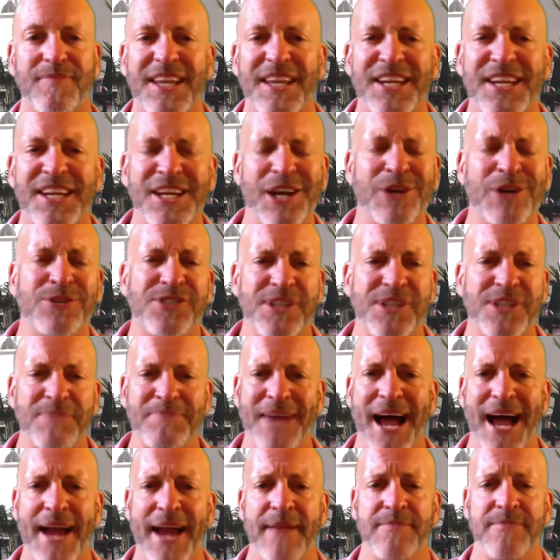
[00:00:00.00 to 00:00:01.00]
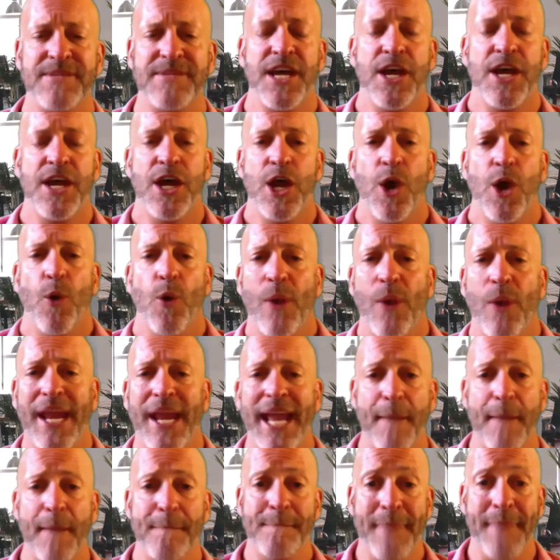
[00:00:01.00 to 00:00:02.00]
You know, sometimes we
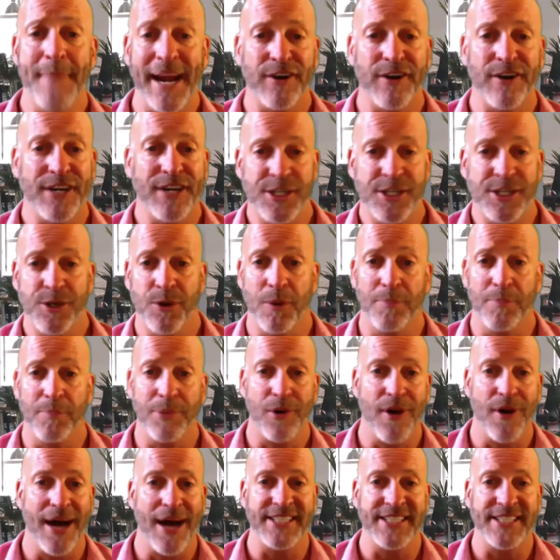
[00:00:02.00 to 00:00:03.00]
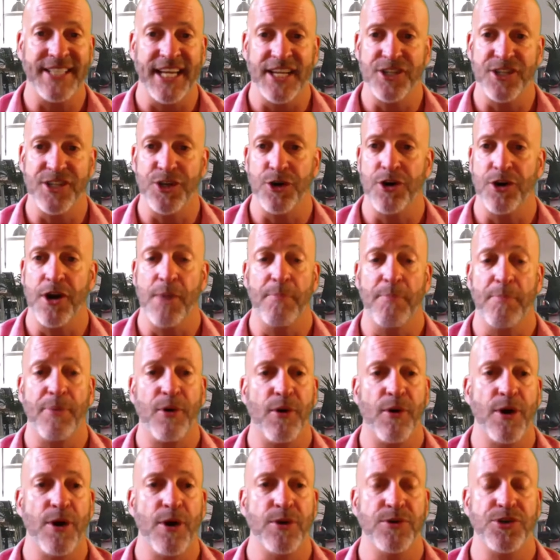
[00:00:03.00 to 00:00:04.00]
get married to a process or an
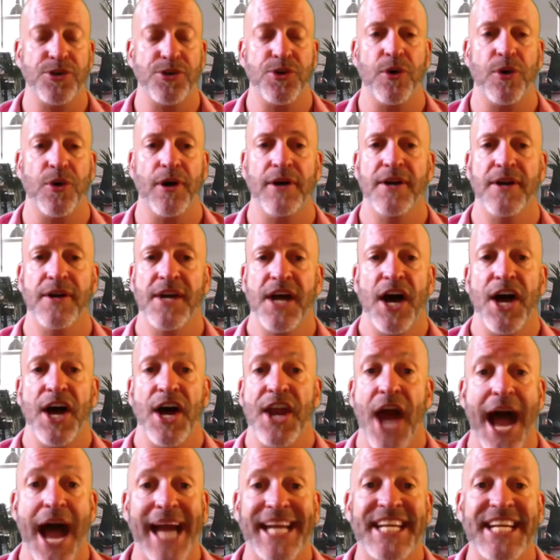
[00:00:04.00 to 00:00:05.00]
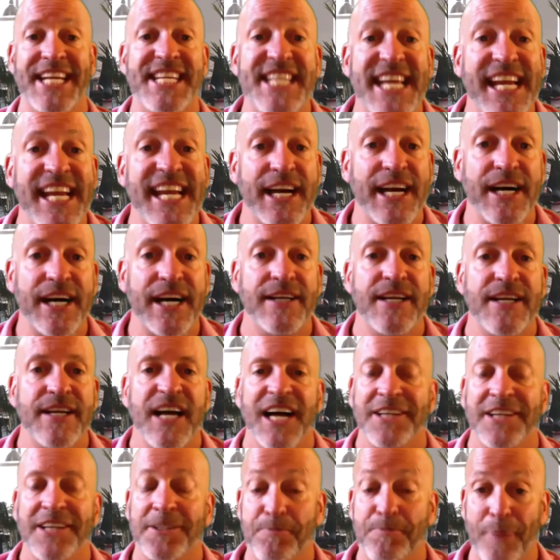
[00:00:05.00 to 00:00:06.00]
approach or an idea,
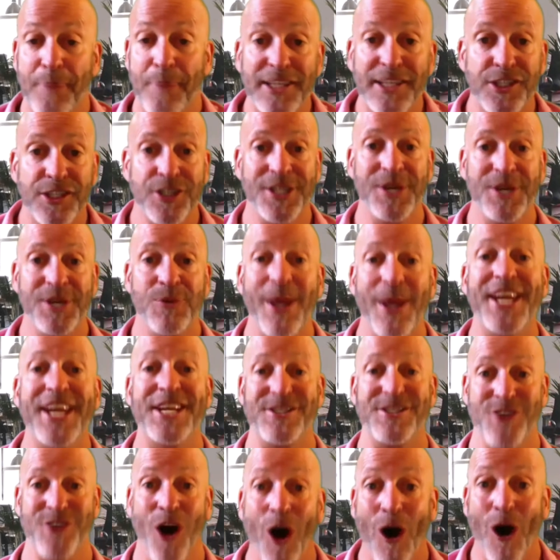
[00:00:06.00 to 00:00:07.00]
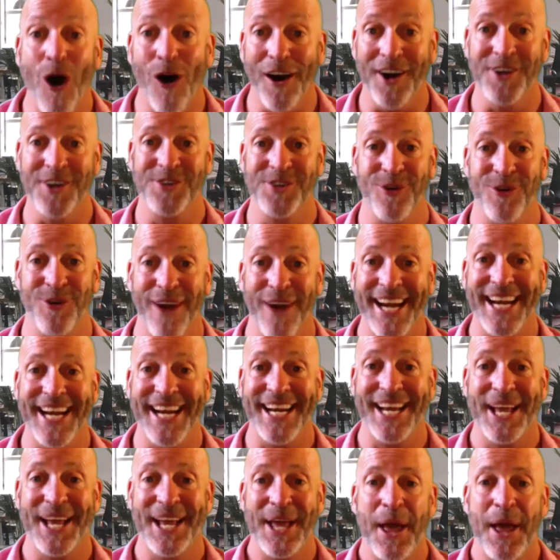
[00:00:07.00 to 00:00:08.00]
especially when it's ours, right?
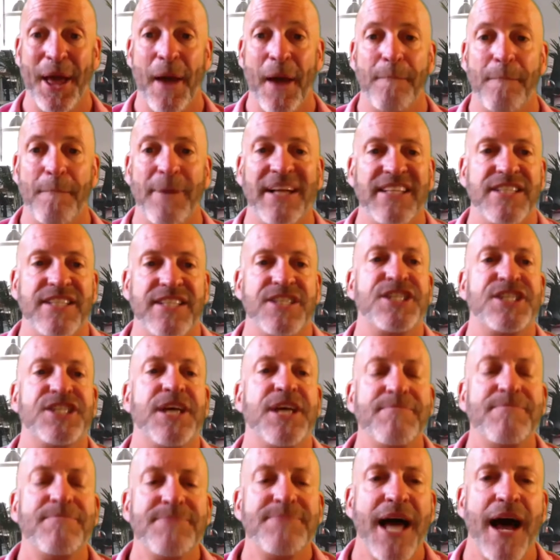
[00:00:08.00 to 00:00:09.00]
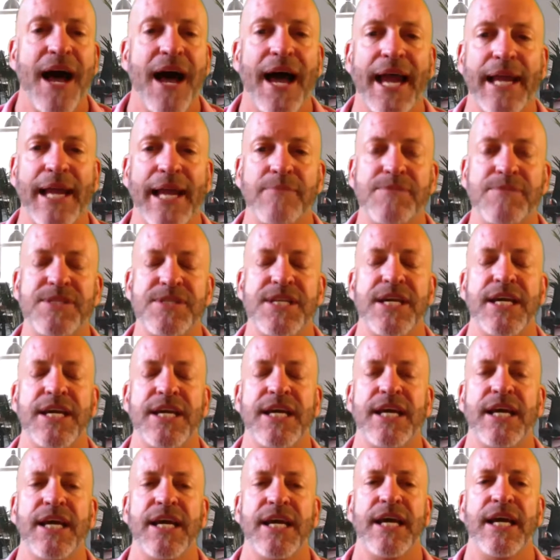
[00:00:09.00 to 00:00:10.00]
But sometimes
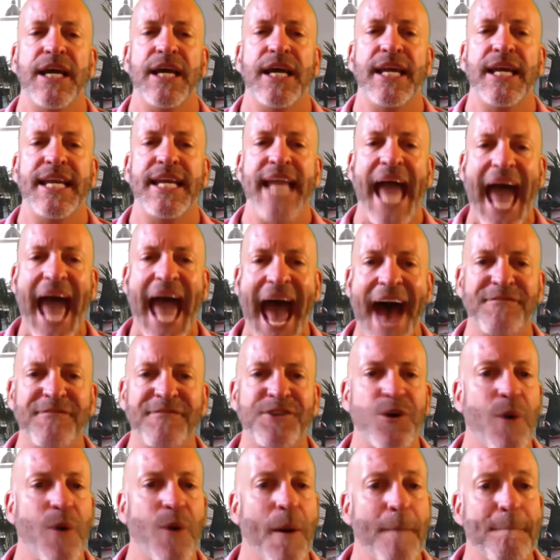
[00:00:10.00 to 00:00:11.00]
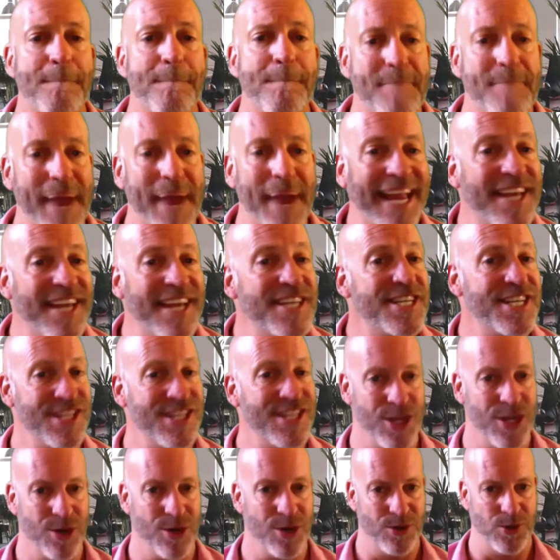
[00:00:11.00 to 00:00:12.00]
you have to abandon
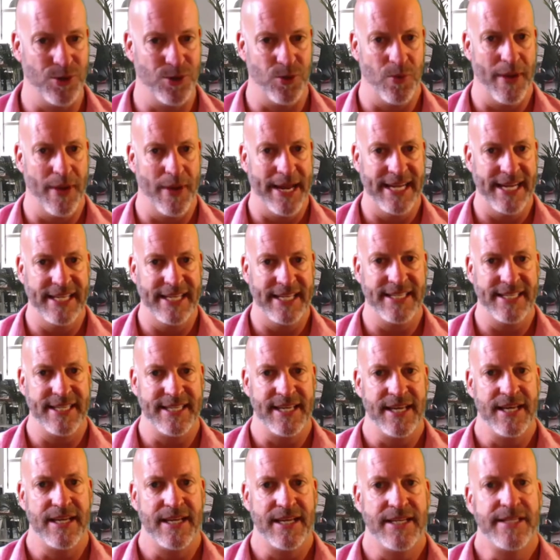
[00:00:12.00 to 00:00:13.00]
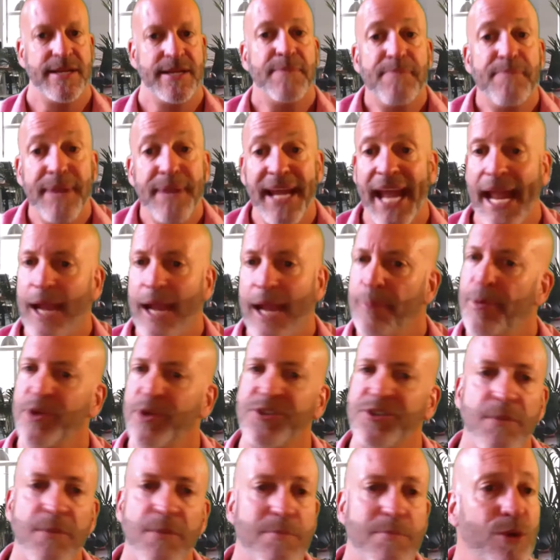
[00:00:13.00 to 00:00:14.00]
those ways to be able
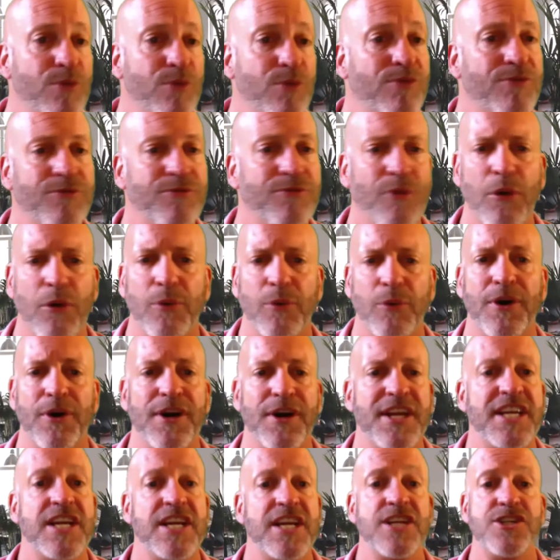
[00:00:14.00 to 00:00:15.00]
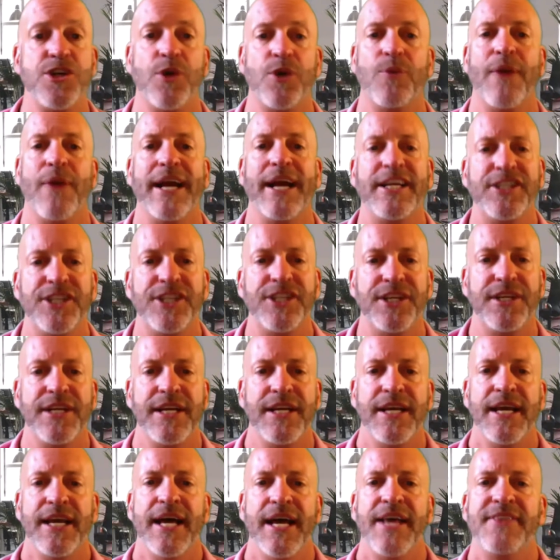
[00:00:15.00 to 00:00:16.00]
to move forward in a direction
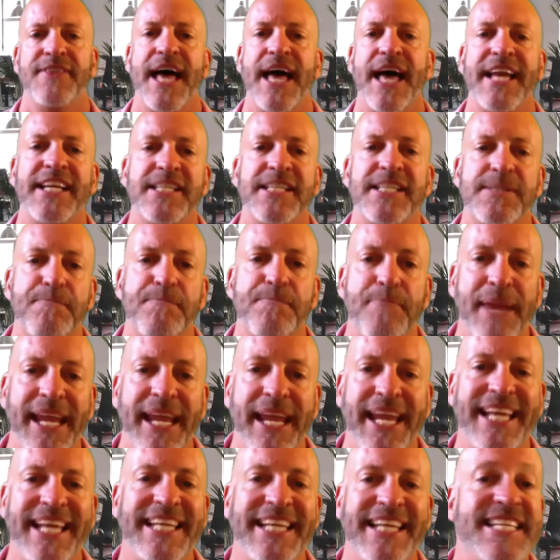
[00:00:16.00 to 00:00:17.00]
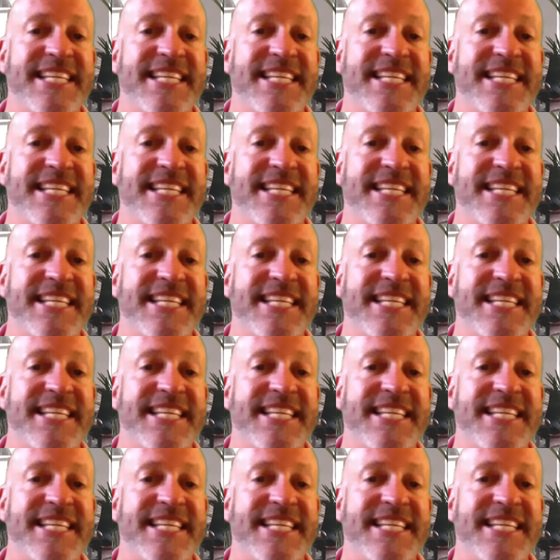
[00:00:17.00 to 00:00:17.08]
that is being